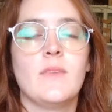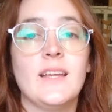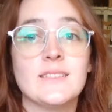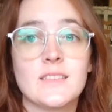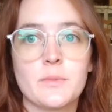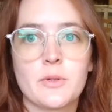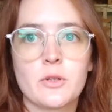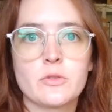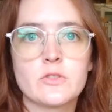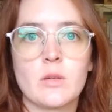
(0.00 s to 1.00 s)
In
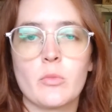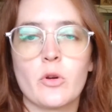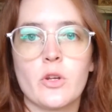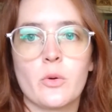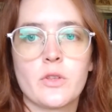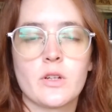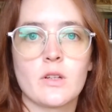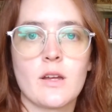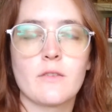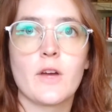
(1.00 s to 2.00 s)
typical summer in North
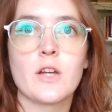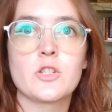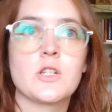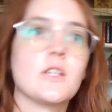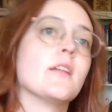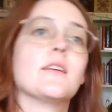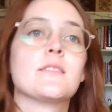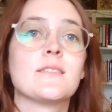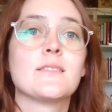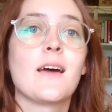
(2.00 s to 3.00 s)
Carolina fashion, it has
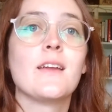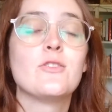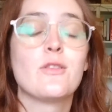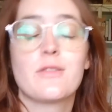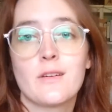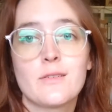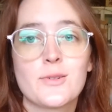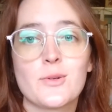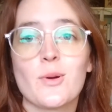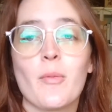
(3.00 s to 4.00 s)
decided to
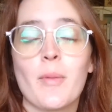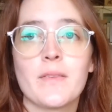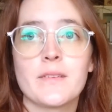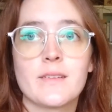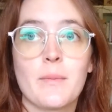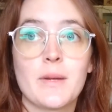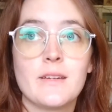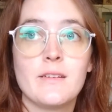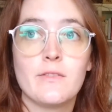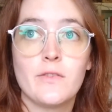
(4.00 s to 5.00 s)
thunderstorm about the time I
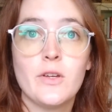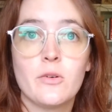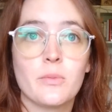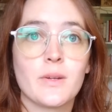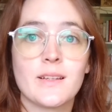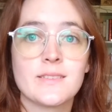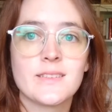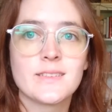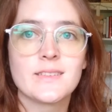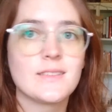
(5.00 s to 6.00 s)
need to film, but as
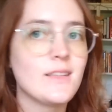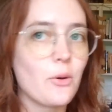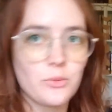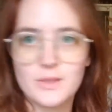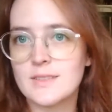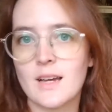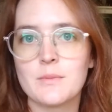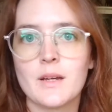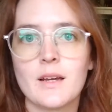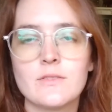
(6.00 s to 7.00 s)
this is the only time
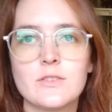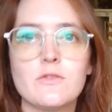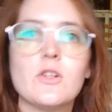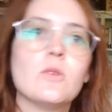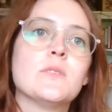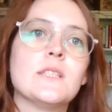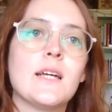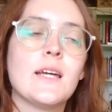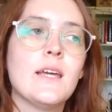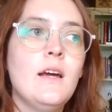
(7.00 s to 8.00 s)
I have to film
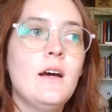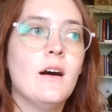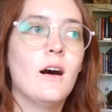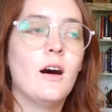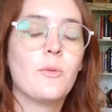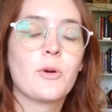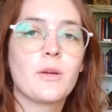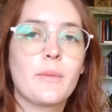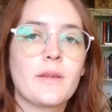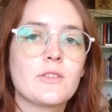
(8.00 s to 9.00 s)
today, uh, we're
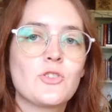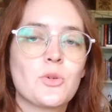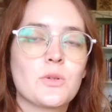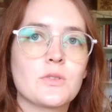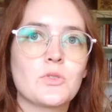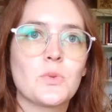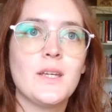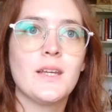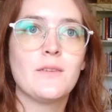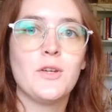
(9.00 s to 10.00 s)
going to make this short and
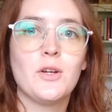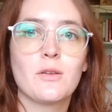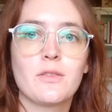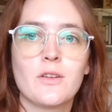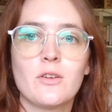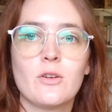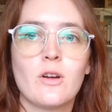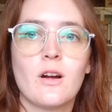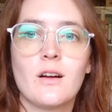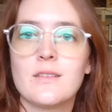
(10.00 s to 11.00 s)
sweet, and if you hear thunder,
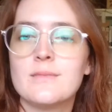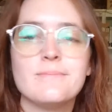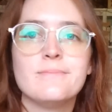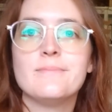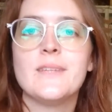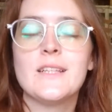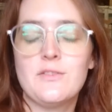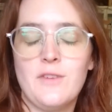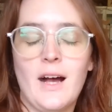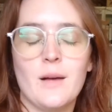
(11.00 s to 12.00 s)
uh, it's
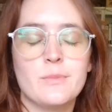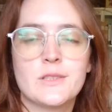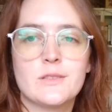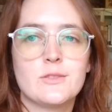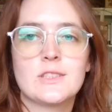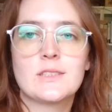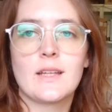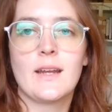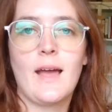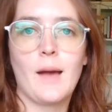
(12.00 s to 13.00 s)
vibes. Just
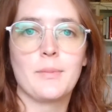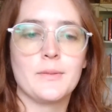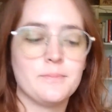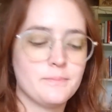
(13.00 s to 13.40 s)
let it happen.